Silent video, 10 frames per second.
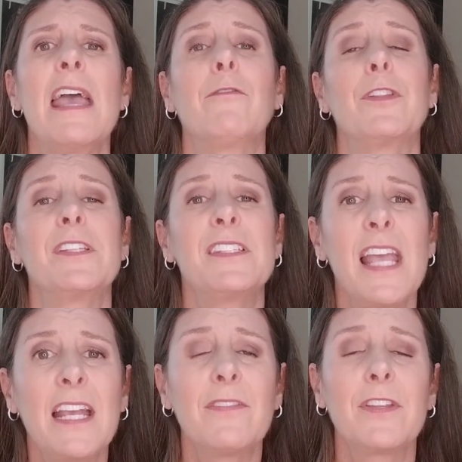for the
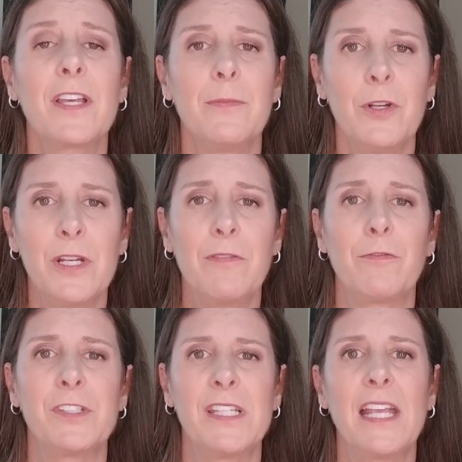sake of the community,
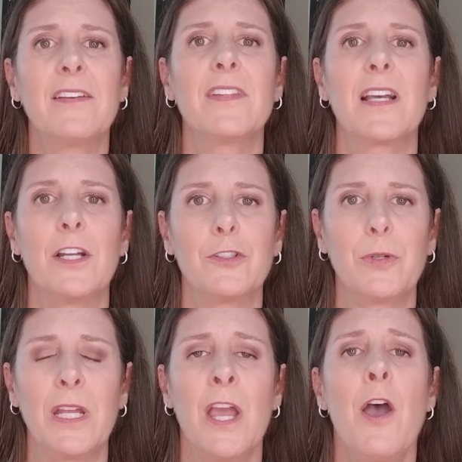for sake of the
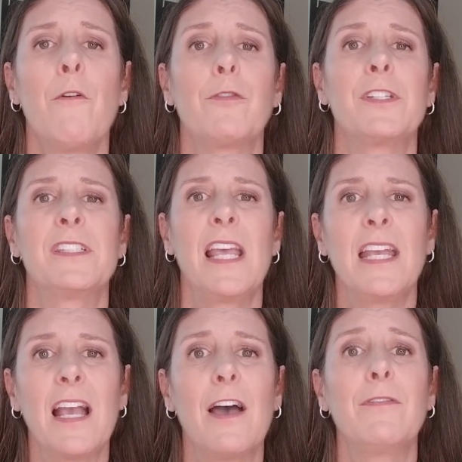country, for
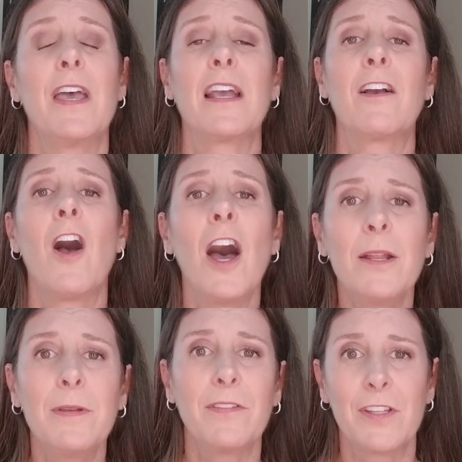sake of the
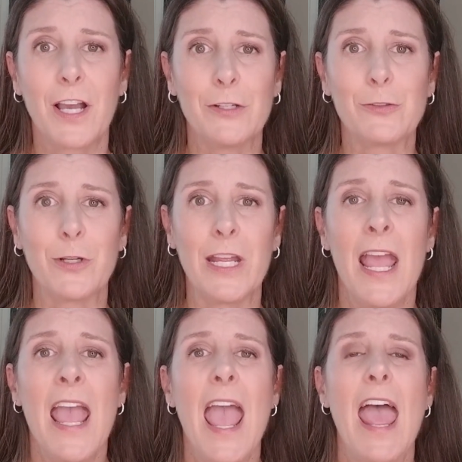economy of the country,
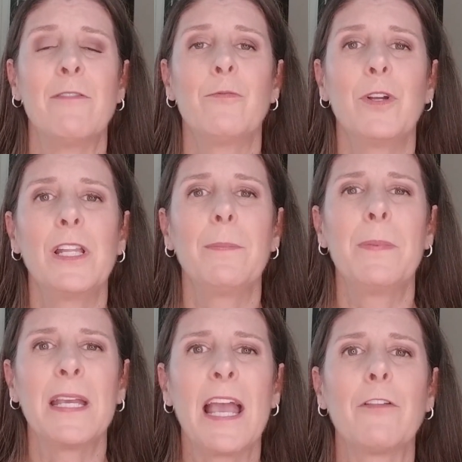and really
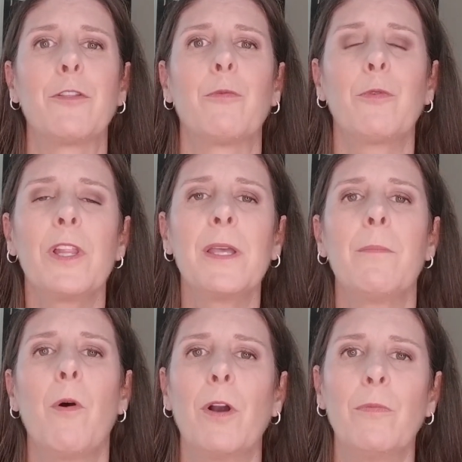pick out the really
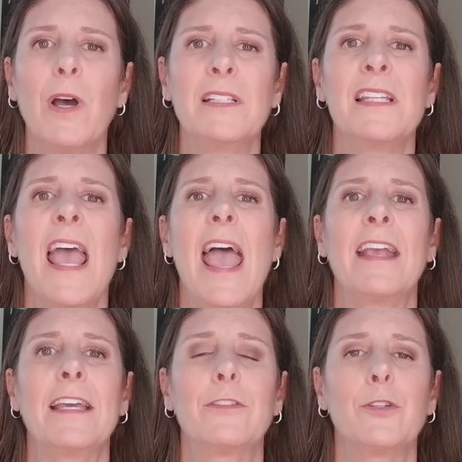important ones
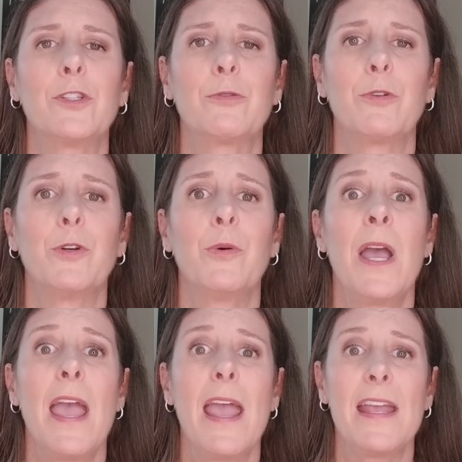and get those through
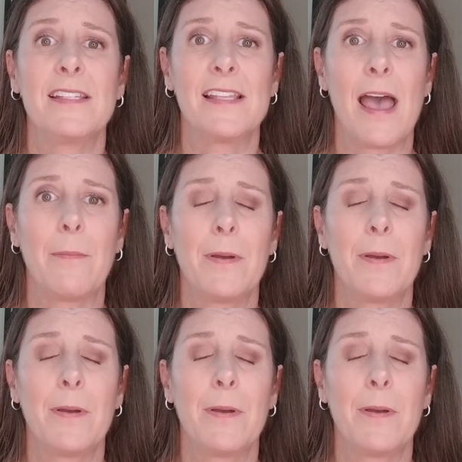ASAP.